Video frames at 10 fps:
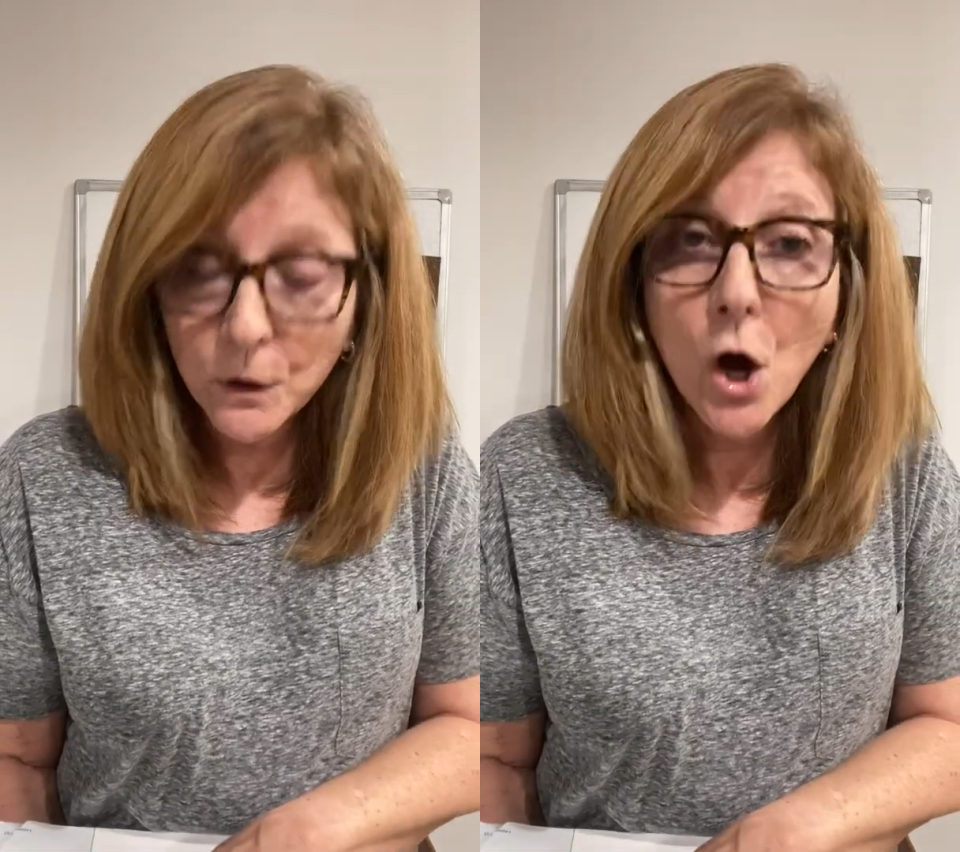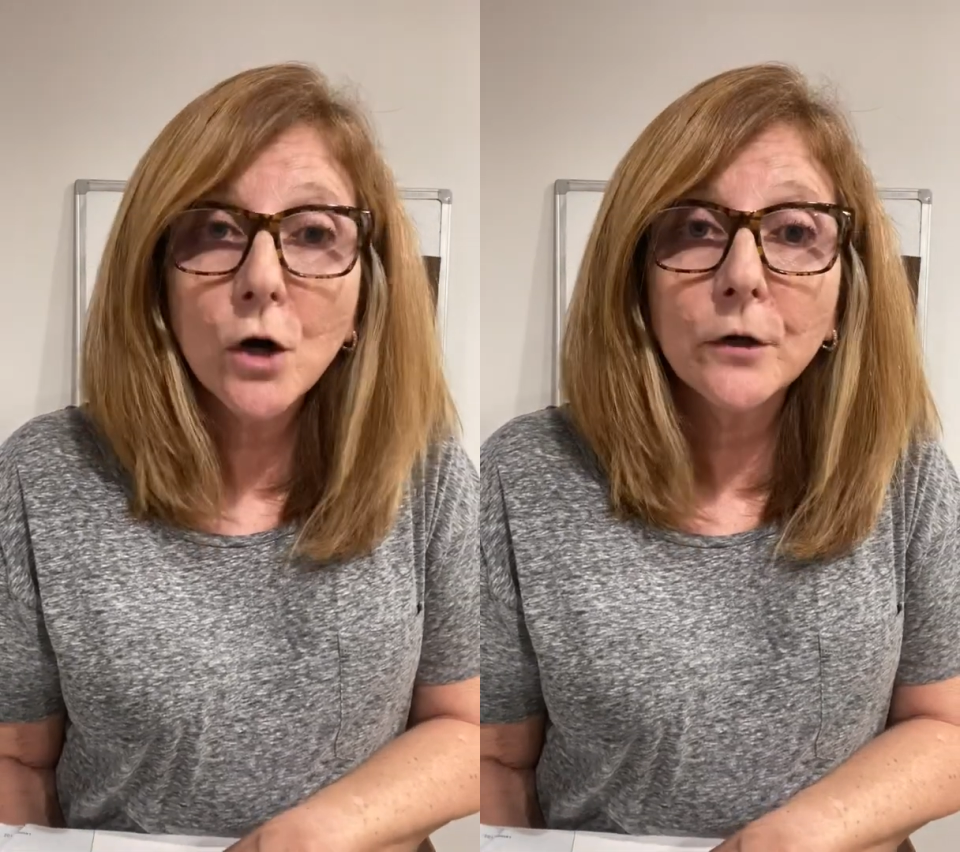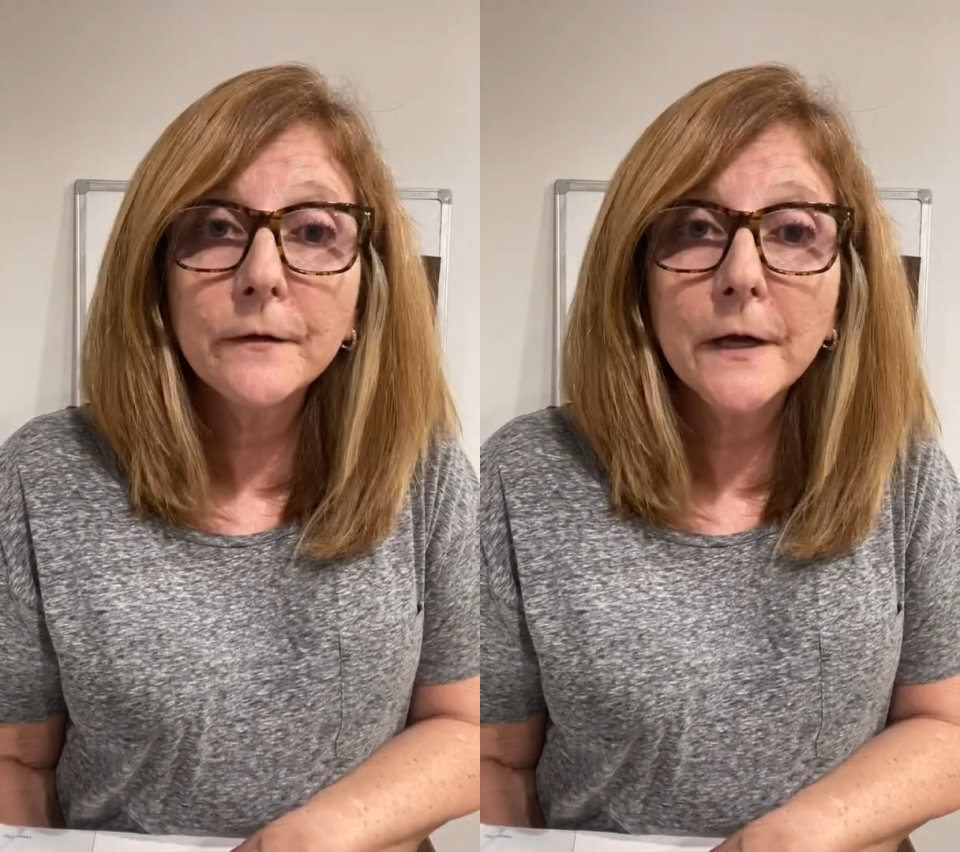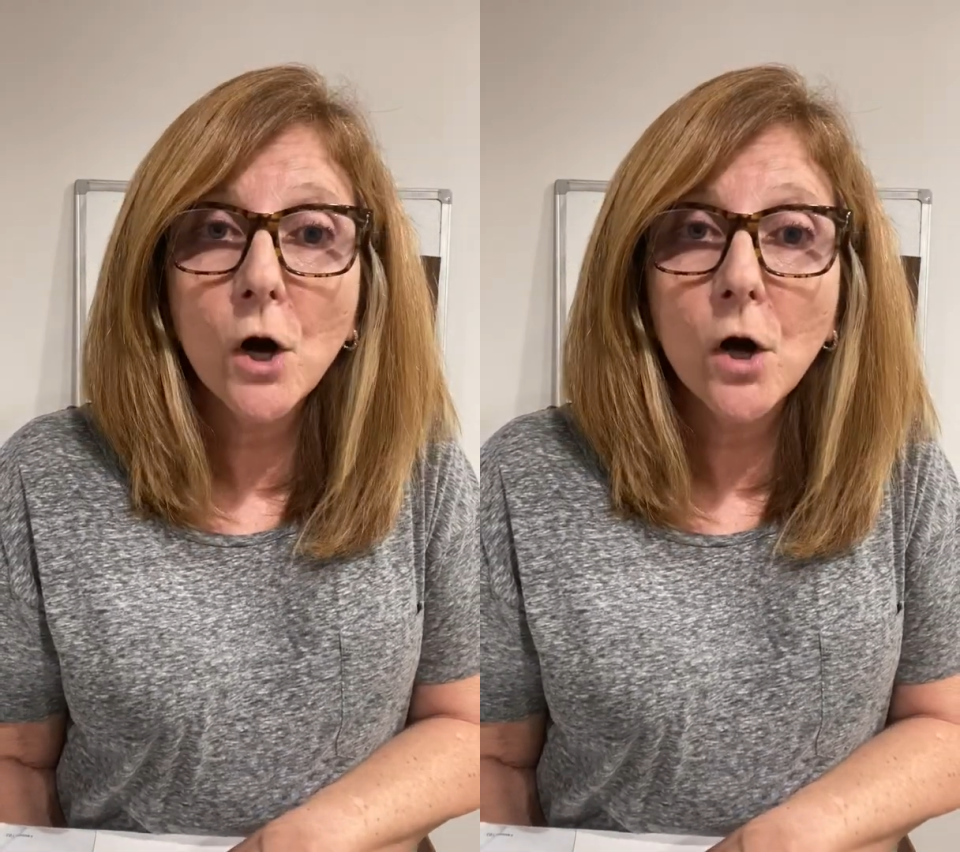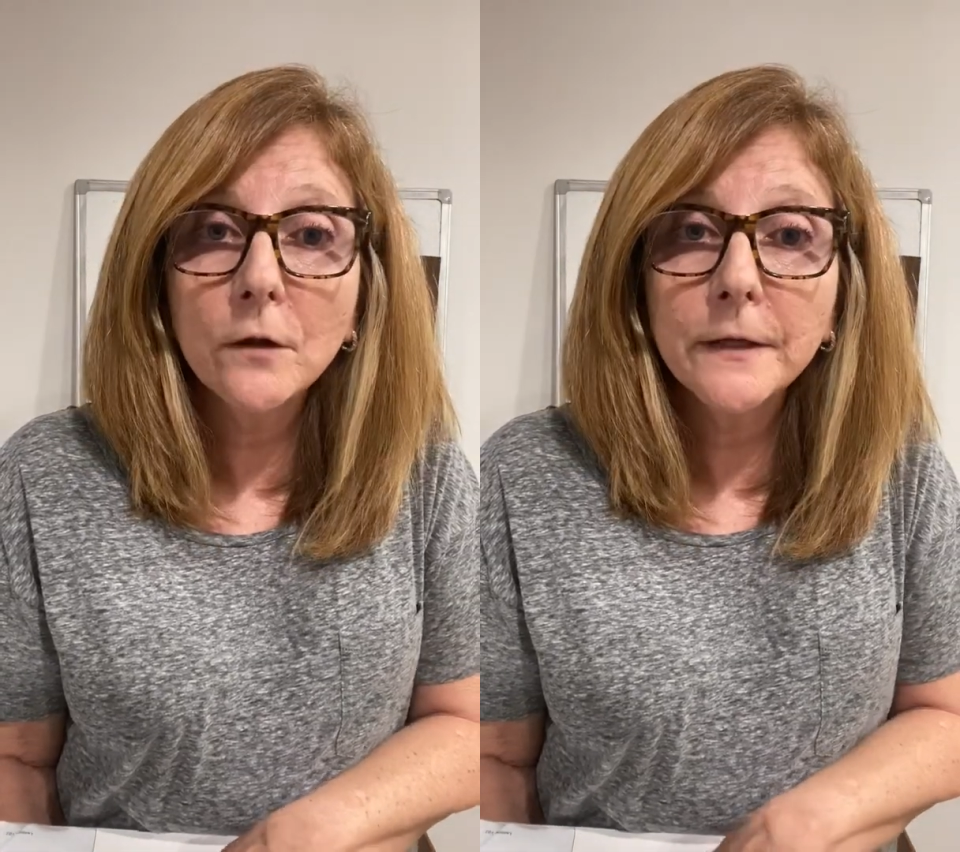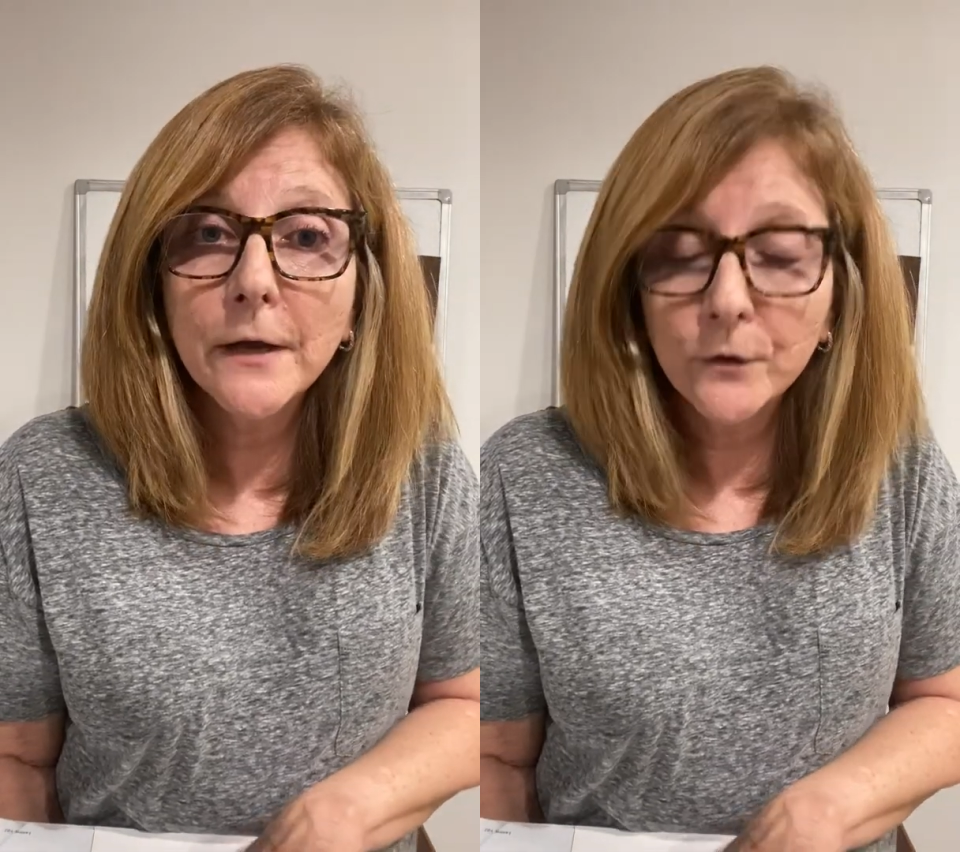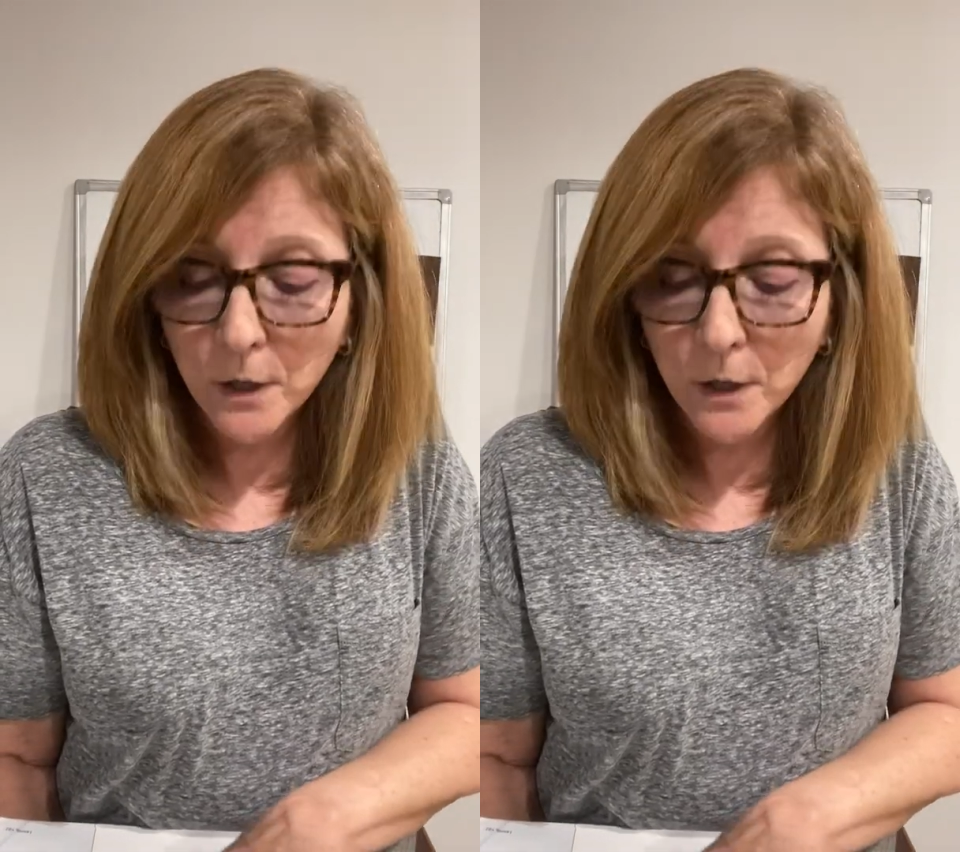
longer than all the other